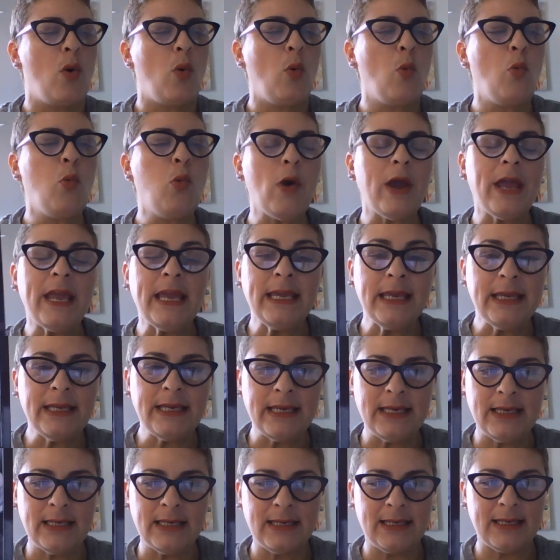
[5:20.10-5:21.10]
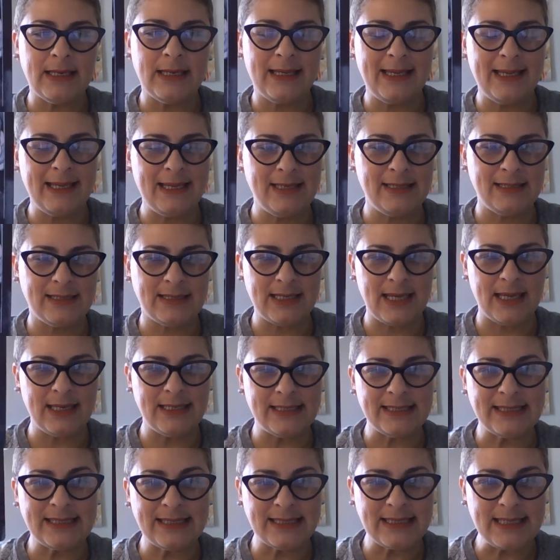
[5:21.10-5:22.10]
Waiting is an
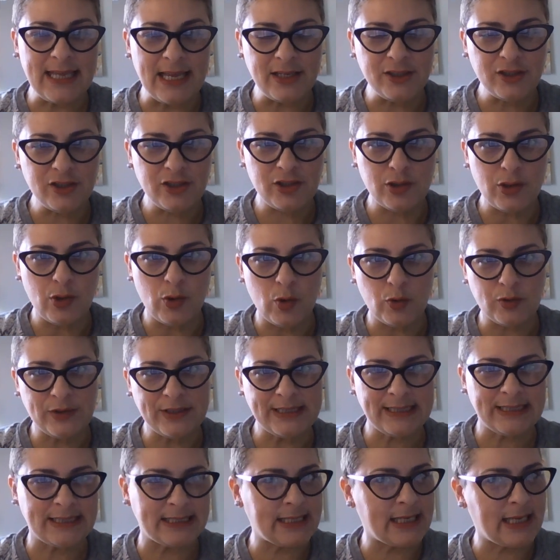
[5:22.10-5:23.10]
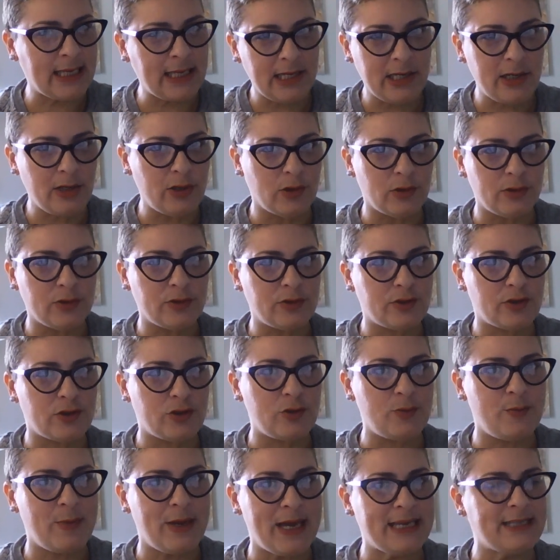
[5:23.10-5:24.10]
essential skill
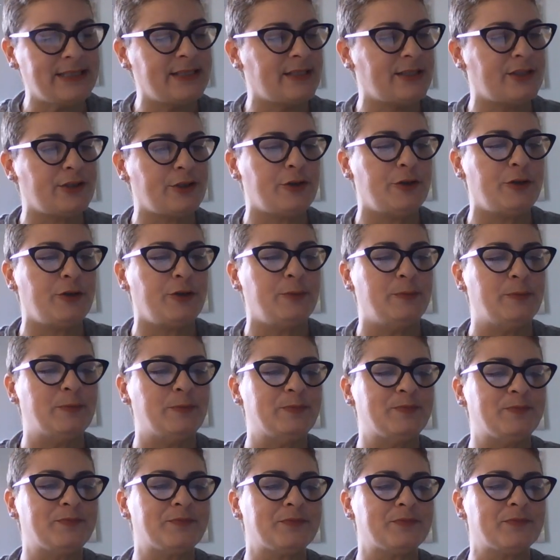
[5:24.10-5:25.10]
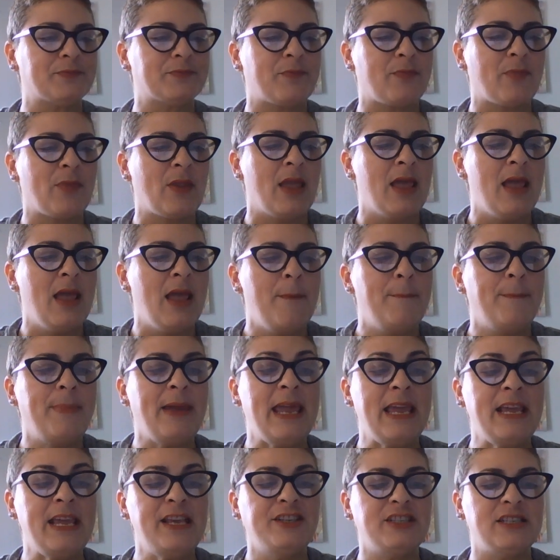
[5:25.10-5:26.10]
to master.
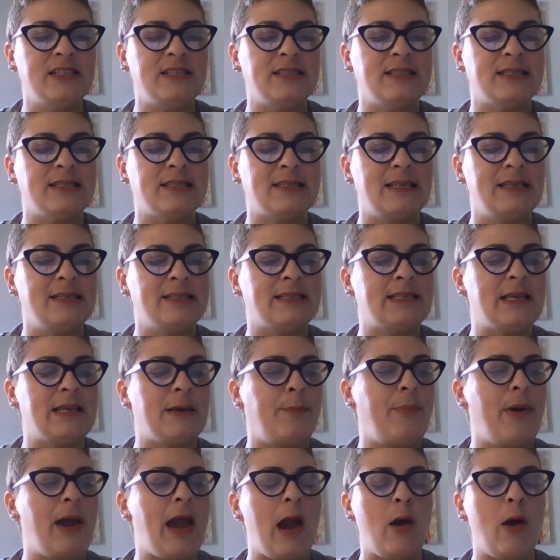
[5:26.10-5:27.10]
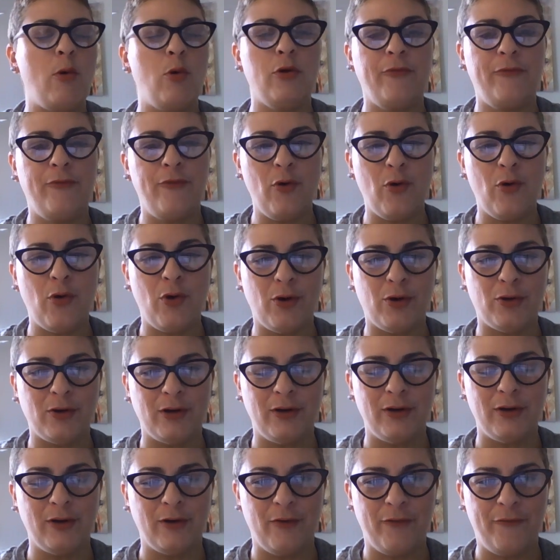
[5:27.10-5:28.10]
Patience is a powerful
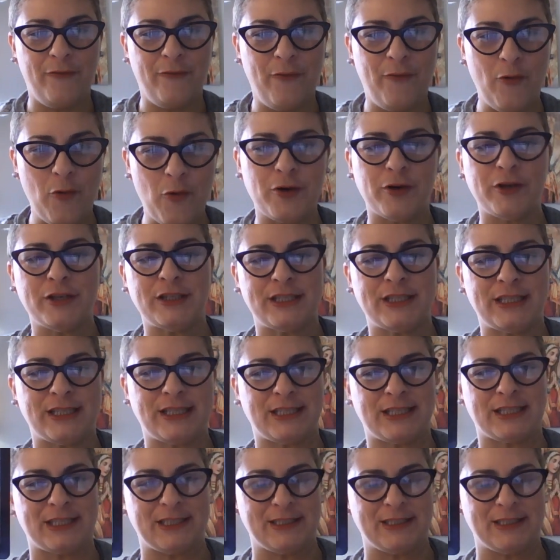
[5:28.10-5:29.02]
force.